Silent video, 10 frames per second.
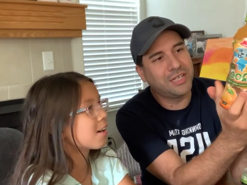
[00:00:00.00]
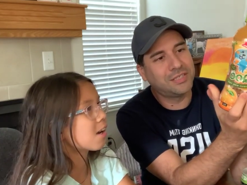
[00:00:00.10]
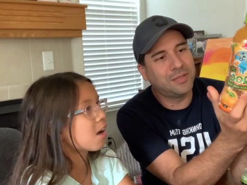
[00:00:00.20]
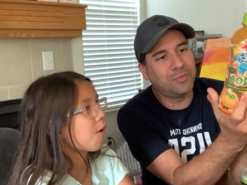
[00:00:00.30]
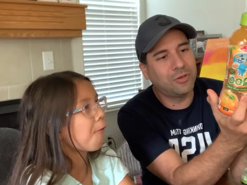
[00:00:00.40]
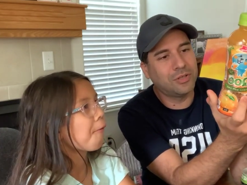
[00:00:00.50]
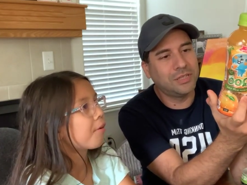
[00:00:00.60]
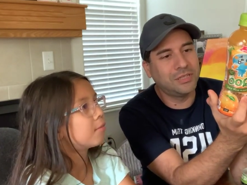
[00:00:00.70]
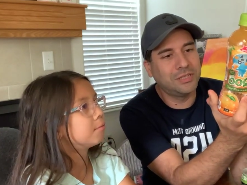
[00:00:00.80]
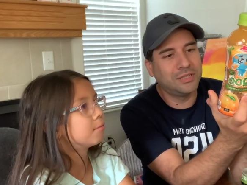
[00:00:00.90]
Speaker 1: some
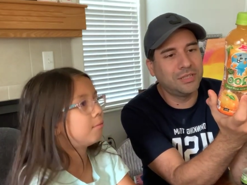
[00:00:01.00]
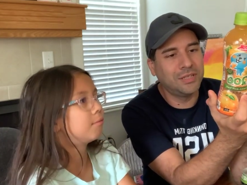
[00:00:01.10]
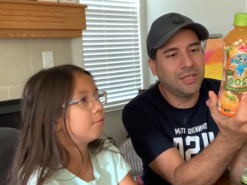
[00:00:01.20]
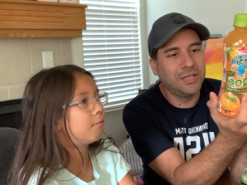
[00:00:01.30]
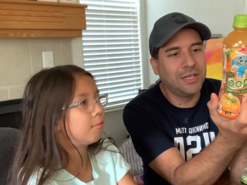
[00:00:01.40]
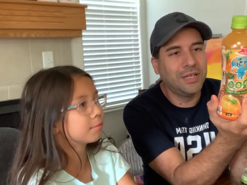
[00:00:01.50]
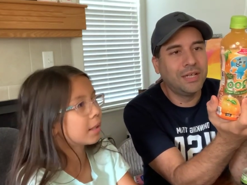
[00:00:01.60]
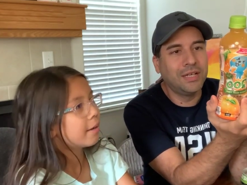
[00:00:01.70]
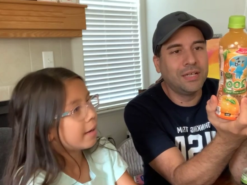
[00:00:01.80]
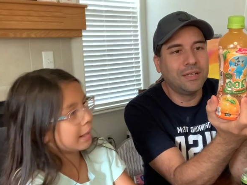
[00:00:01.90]
orange
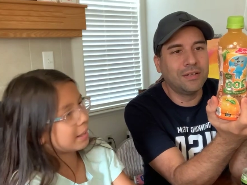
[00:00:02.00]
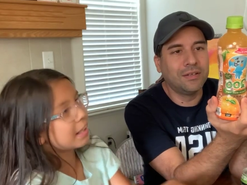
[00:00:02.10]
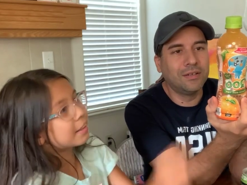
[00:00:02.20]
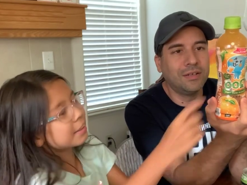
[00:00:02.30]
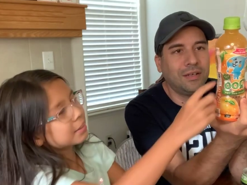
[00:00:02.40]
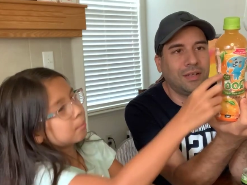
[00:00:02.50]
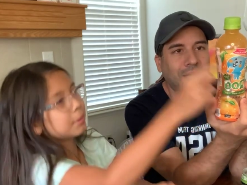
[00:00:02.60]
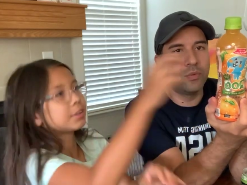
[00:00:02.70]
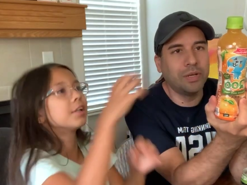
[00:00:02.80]
Speaker 2: I think you're supposed Liquid. to